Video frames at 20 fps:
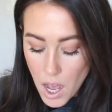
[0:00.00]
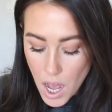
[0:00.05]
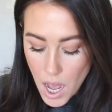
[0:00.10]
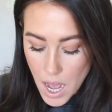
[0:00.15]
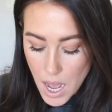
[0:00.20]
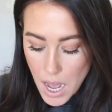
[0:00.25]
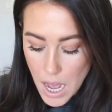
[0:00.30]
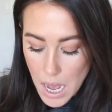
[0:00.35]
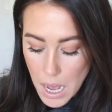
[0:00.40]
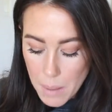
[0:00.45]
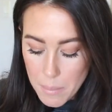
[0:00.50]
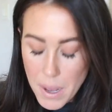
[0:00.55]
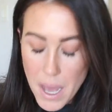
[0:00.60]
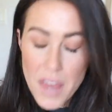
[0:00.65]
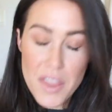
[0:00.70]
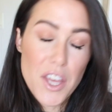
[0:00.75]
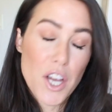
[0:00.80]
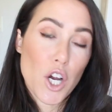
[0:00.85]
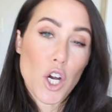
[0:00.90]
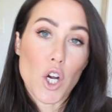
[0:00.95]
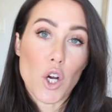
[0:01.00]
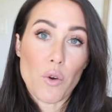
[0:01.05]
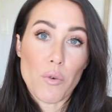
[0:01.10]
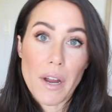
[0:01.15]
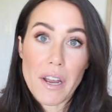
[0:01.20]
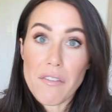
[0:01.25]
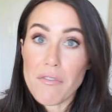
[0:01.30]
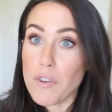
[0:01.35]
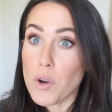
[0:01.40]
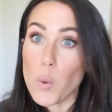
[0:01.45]
Um, they're
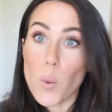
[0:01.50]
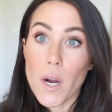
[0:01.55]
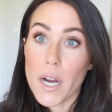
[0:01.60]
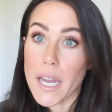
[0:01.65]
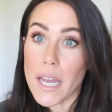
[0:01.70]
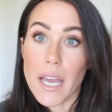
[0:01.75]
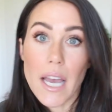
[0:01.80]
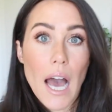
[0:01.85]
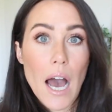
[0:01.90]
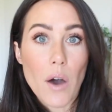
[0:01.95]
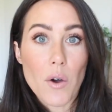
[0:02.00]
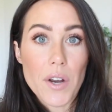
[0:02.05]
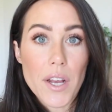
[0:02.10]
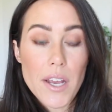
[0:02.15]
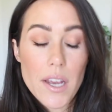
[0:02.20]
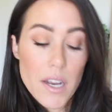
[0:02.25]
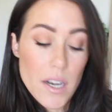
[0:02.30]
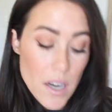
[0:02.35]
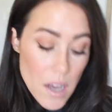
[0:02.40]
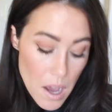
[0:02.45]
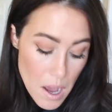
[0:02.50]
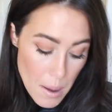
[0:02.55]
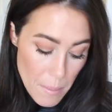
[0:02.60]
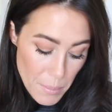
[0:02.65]
great for working out in,